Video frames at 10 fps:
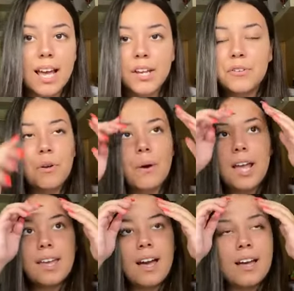I don't know,
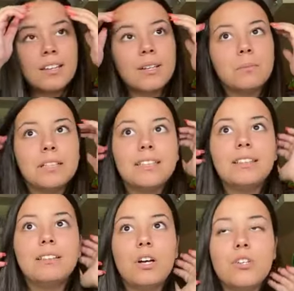I had
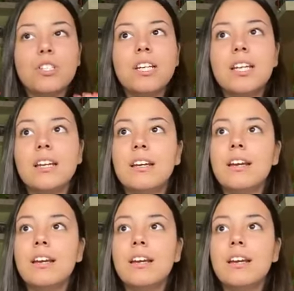completely lost it.